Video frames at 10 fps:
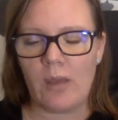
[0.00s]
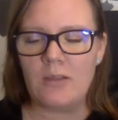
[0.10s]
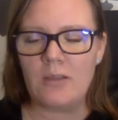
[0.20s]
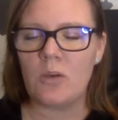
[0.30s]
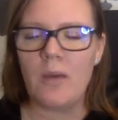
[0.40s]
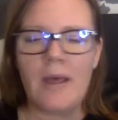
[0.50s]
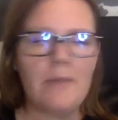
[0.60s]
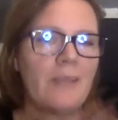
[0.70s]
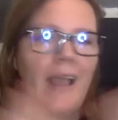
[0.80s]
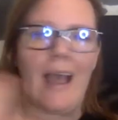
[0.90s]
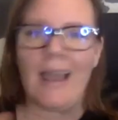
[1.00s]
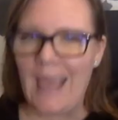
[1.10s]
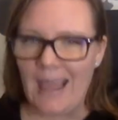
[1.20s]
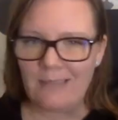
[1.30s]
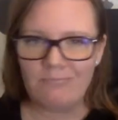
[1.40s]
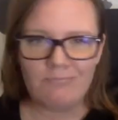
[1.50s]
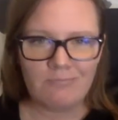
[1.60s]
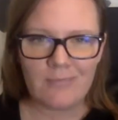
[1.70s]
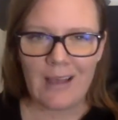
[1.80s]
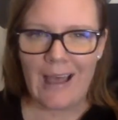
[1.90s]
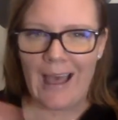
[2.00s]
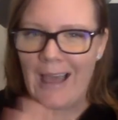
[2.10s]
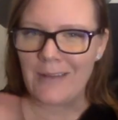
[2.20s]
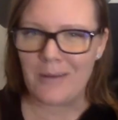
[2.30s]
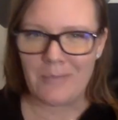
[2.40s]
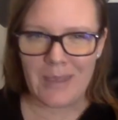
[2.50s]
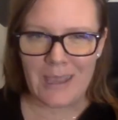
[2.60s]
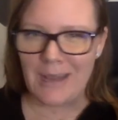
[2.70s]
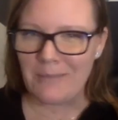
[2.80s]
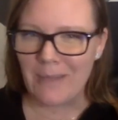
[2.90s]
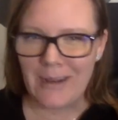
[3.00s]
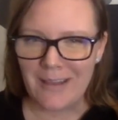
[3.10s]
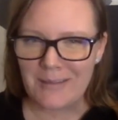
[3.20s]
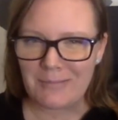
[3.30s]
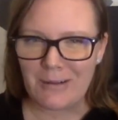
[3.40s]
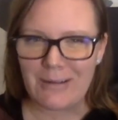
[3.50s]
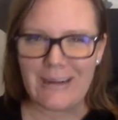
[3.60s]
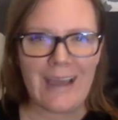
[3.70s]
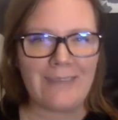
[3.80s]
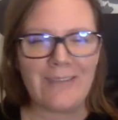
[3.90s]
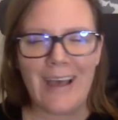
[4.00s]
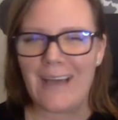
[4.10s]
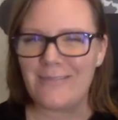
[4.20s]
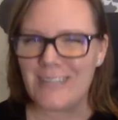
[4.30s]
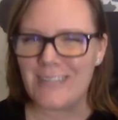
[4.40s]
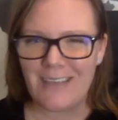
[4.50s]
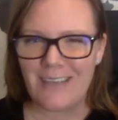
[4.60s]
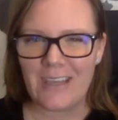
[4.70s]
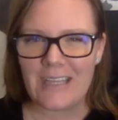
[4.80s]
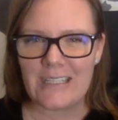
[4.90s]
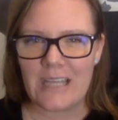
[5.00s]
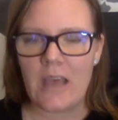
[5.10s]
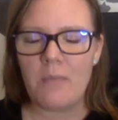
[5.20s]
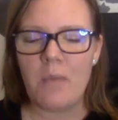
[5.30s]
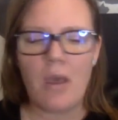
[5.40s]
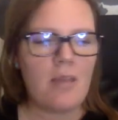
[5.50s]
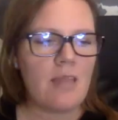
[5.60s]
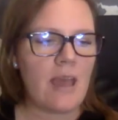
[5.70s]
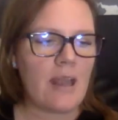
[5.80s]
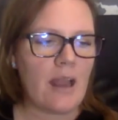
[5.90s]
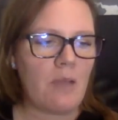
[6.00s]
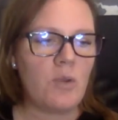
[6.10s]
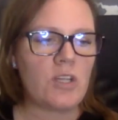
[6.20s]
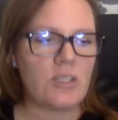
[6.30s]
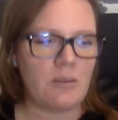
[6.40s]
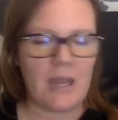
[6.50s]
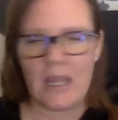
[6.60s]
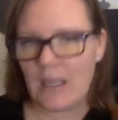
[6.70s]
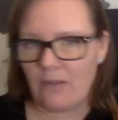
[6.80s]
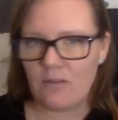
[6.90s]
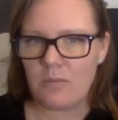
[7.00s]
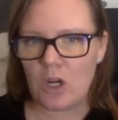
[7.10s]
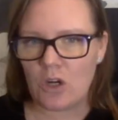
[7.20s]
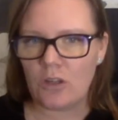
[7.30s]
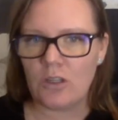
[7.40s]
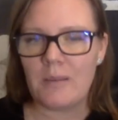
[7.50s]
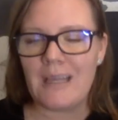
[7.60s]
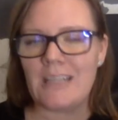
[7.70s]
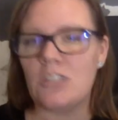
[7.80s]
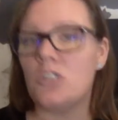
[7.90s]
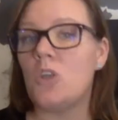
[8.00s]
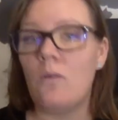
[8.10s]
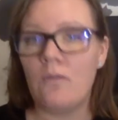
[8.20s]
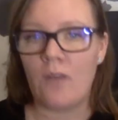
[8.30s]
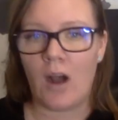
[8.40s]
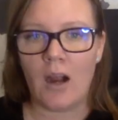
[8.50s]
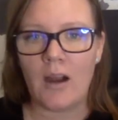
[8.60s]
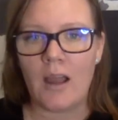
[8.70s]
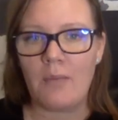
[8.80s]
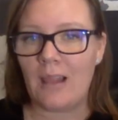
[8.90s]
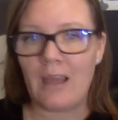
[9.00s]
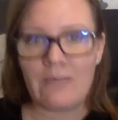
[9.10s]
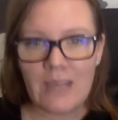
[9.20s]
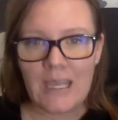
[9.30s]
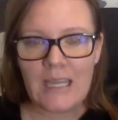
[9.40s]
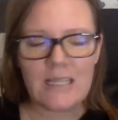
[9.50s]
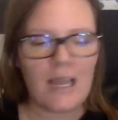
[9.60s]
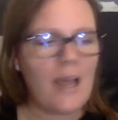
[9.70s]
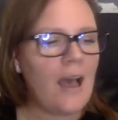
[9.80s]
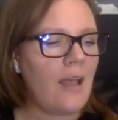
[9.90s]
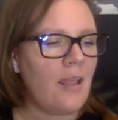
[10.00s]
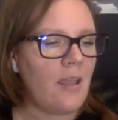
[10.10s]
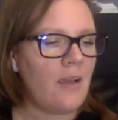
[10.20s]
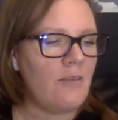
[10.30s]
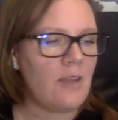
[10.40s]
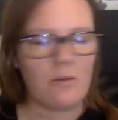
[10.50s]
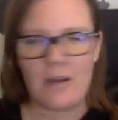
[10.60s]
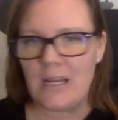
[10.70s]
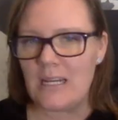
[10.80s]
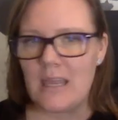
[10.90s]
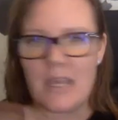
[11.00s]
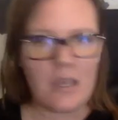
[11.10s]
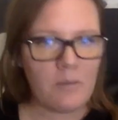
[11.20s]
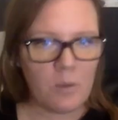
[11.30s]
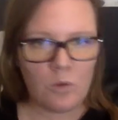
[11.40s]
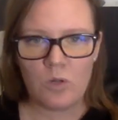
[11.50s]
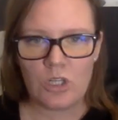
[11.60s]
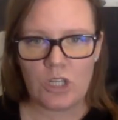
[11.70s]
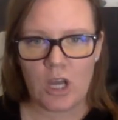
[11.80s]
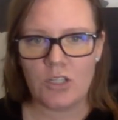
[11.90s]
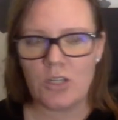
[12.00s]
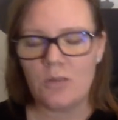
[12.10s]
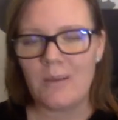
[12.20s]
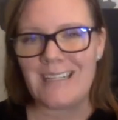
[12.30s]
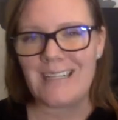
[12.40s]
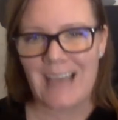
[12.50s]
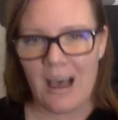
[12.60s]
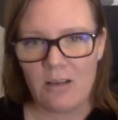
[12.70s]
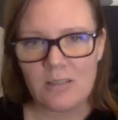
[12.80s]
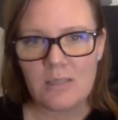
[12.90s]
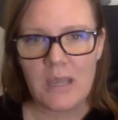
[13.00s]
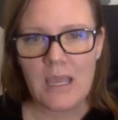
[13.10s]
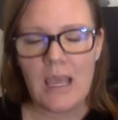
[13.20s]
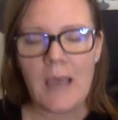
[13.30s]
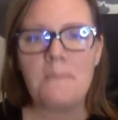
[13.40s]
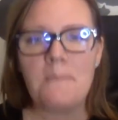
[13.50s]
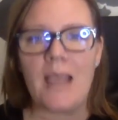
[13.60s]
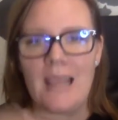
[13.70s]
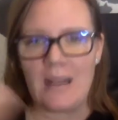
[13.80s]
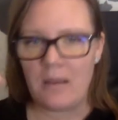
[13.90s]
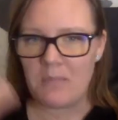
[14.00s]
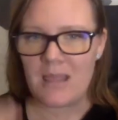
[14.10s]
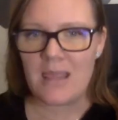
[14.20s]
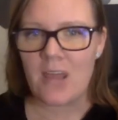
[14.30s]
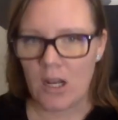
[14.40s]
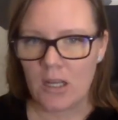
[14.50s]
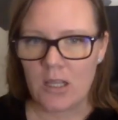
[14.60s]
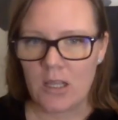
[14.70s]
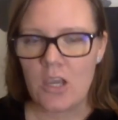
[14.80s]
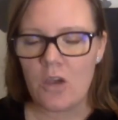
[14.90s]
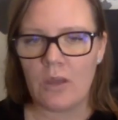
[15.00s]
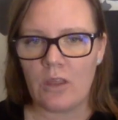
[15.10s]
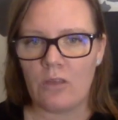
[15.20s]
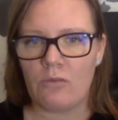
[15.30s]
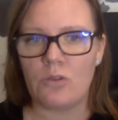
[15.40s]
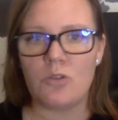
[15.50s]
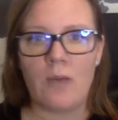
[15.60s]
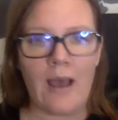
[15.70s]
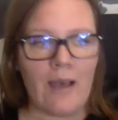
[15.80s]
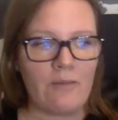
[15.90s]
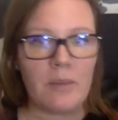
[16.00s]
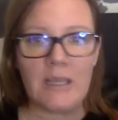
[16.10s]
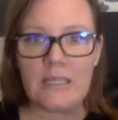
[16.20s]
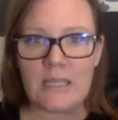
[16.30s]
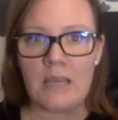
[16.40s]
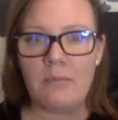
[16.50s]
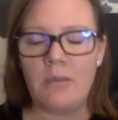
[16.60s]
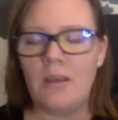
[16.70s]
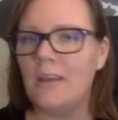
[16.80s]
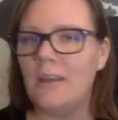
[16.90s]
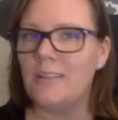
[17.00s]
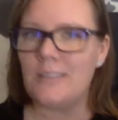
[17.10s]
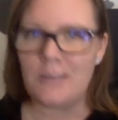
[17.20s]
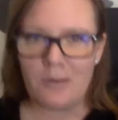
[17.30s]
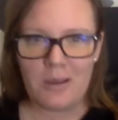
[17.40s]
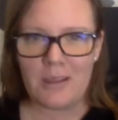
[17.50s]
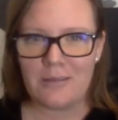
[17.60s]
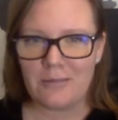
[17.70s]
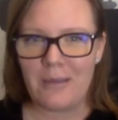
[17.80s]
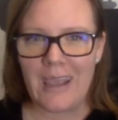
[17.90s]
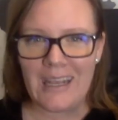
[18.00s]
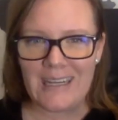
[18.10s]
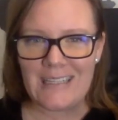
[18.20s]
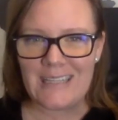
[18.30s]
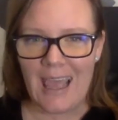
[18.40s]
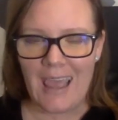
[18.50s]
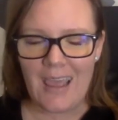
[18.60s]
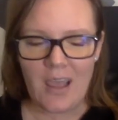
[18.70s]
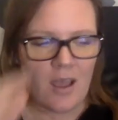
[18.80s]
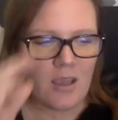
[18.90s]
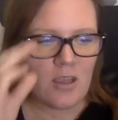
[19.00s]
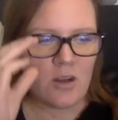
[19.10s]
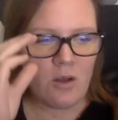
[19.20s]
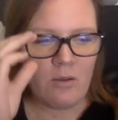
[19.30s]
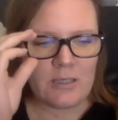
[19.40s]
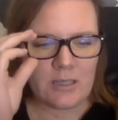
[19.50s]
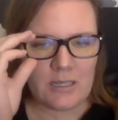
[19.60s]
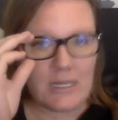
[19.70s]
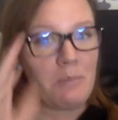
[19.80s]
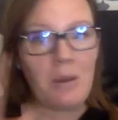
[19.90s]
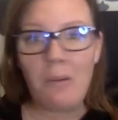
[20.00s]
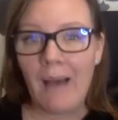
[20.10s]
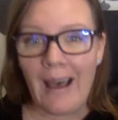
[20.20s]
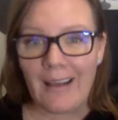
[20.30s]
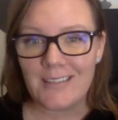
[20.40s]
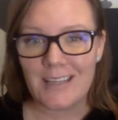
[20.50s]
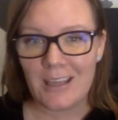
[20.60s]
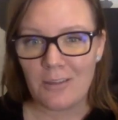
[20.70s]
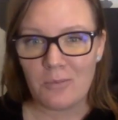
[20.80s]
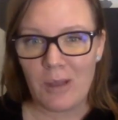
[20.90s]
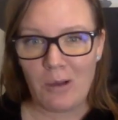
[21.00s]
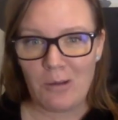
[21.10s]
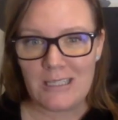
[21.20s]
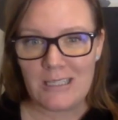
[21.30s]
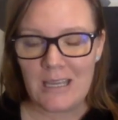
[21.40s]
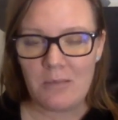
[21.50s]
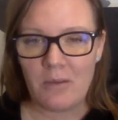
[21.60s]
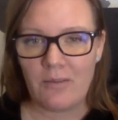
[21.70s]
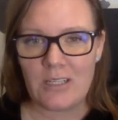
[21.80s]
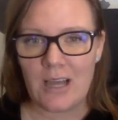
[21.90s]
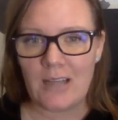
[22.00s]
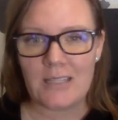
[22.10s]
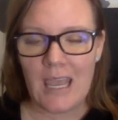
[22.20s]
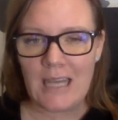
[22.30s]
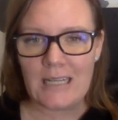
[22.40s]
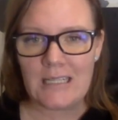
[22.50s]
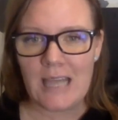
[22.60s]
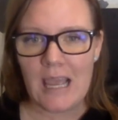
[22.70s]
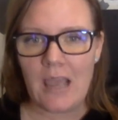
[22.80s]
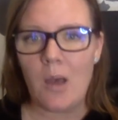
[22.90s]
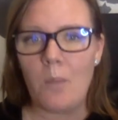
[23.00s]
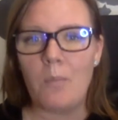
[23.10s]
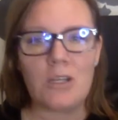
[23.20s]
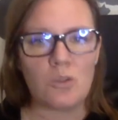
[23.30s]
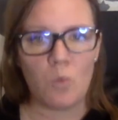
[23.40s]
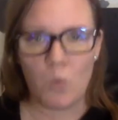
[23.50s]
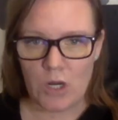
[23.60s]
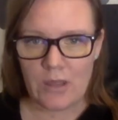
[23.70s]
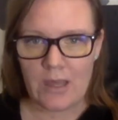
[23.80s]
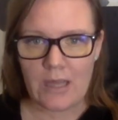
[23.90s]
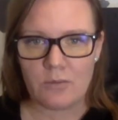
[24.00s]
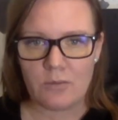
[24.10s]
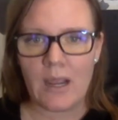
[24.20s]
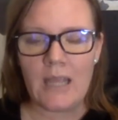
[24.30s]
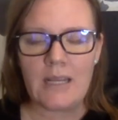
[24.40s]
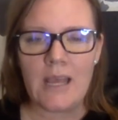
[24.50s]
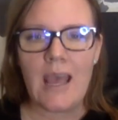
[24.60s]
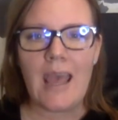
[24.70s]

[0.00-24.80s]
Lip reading: Okay. So again, I'm not making any money on the program. I'm just giving a tip that I wish somebody had given me earlier, because so far I'm loving it. I love that I don't need to think about who to talk to. It tells me, and I'm methodically going through. So I have a big team. So going through 8 a day, it's going to take me a while to get through my whole team if I talk to 8 a day, but it's worth it, right?